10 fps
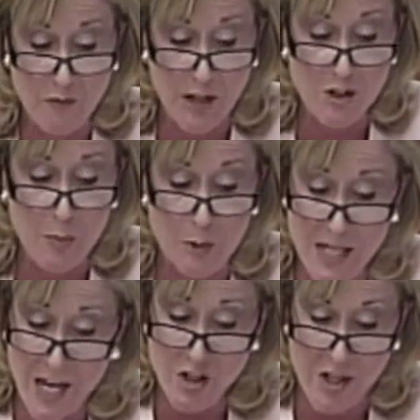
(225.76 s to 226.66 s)
Investor
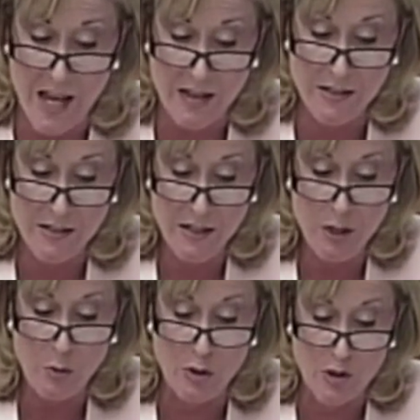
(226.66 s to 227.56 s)
Protection Act
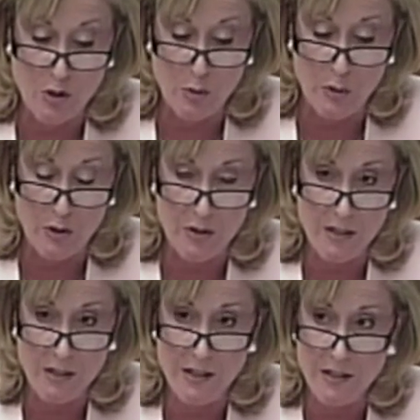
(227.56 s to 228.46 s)
will ensure
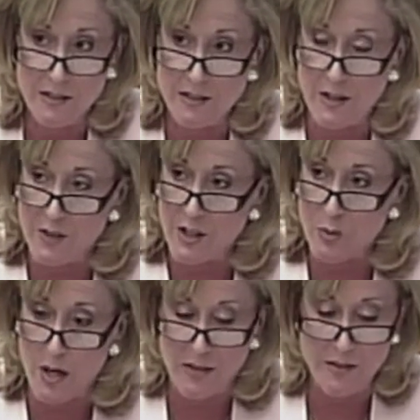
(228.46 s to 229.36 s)
that they
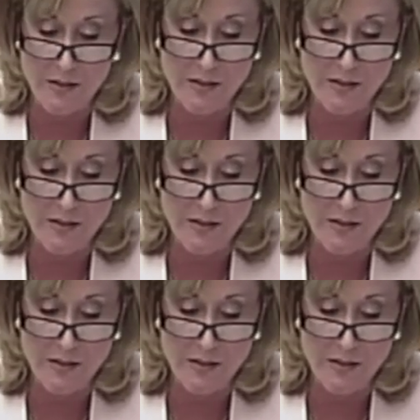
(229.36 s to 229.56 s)
tread